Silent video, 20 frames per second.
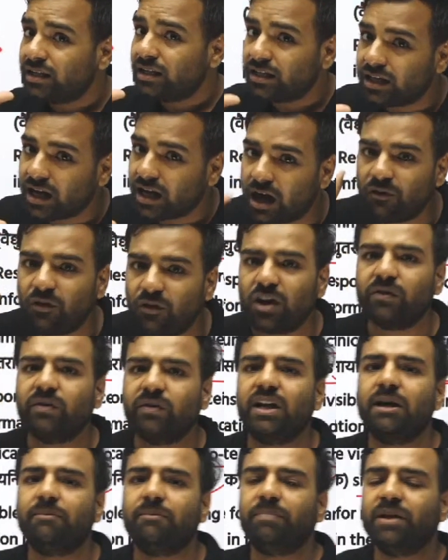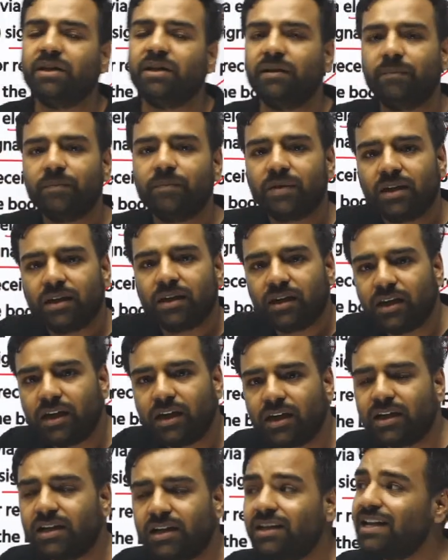Now what will happen?
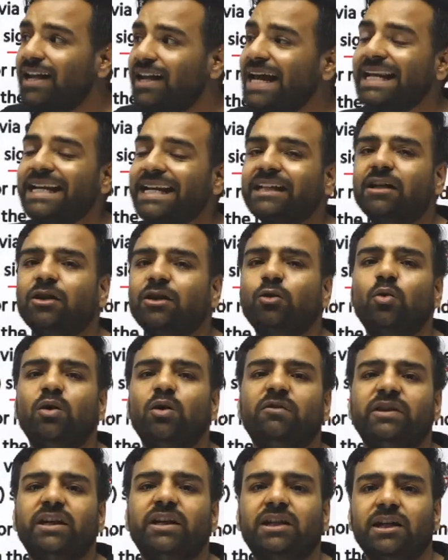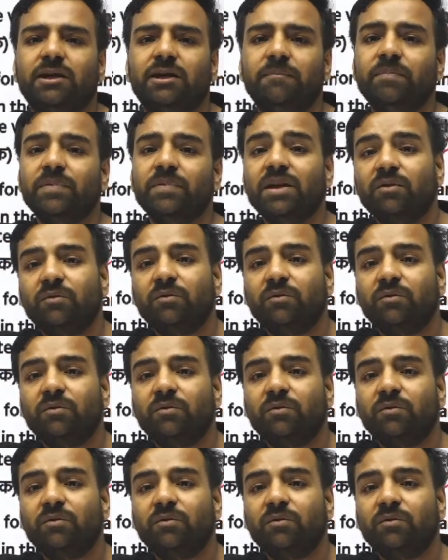Here another role will come,